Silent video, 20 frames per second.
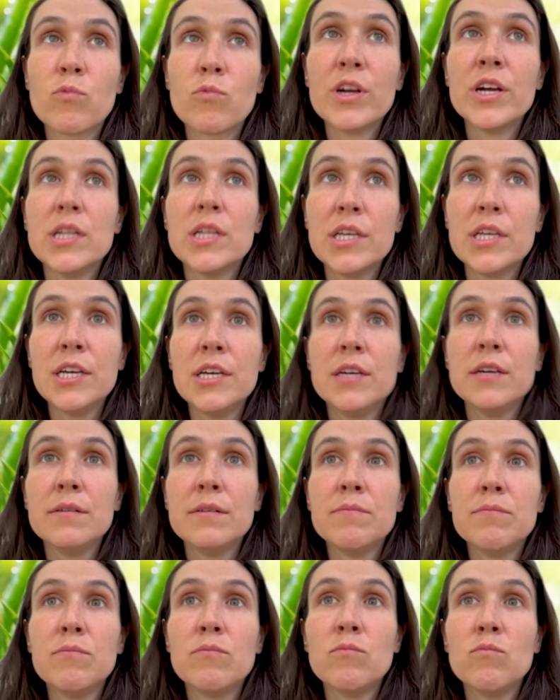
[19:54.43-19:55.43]

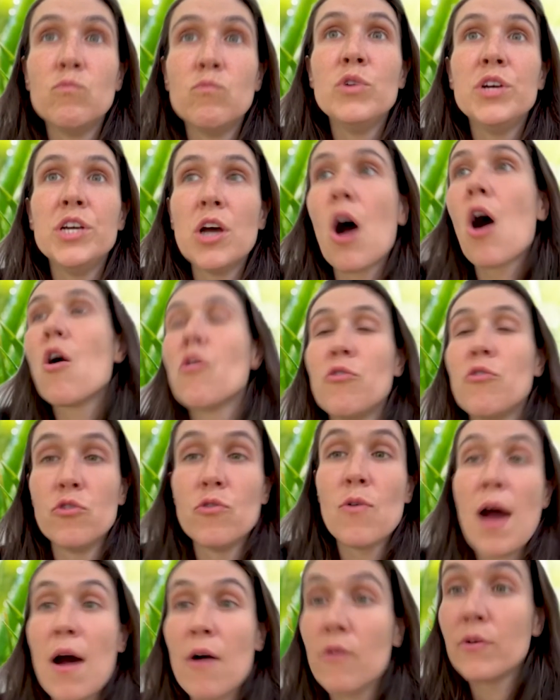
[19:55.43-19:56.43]
really, we all
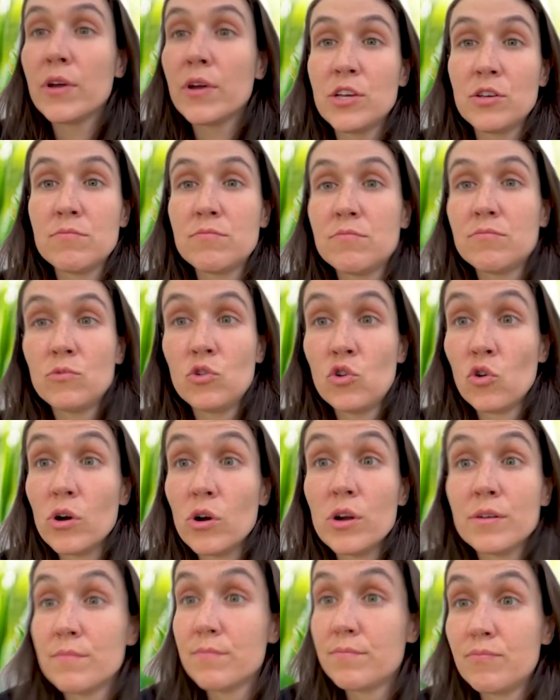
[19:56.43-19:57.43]
knew how
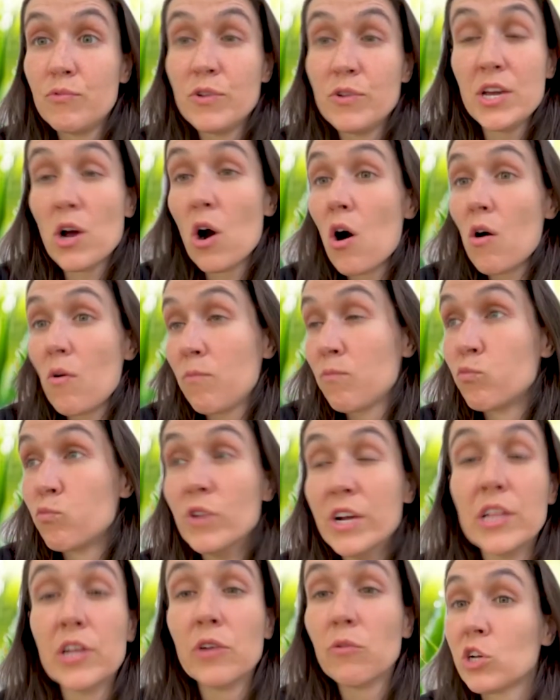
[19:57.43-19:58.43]
we all
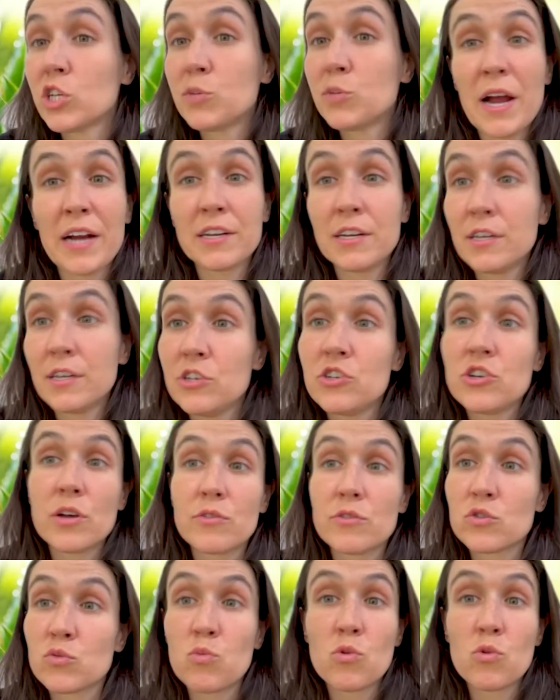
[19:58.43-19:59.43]
really respected each
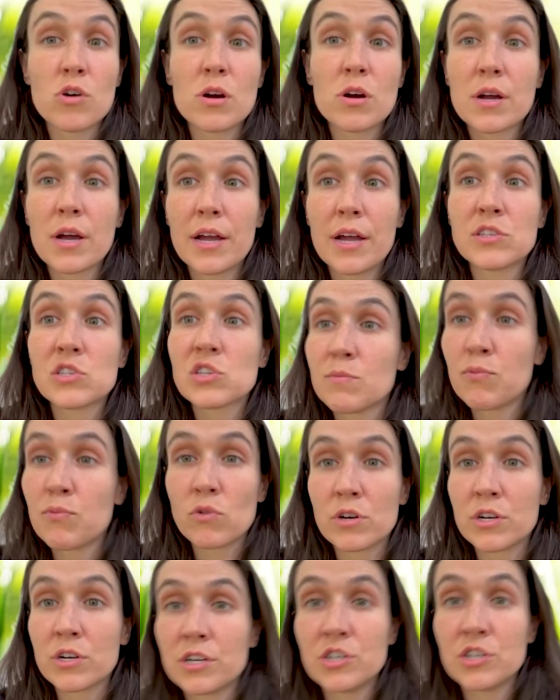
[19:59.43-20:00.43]
other's work and
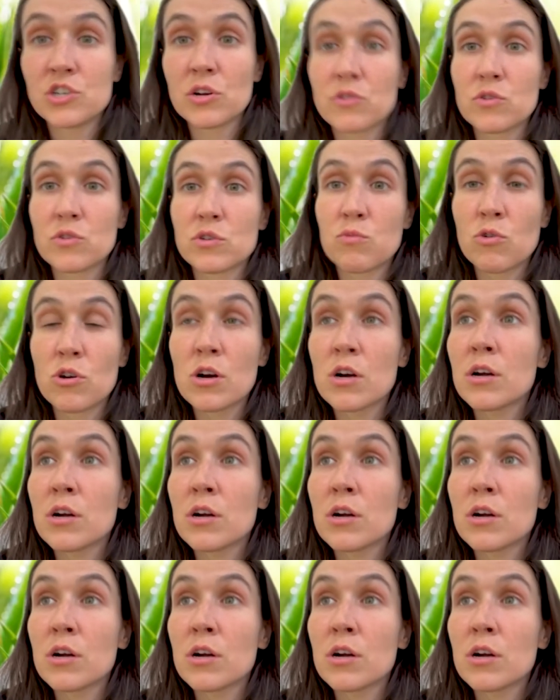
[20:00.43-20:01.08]
supported mm-hmm. each other's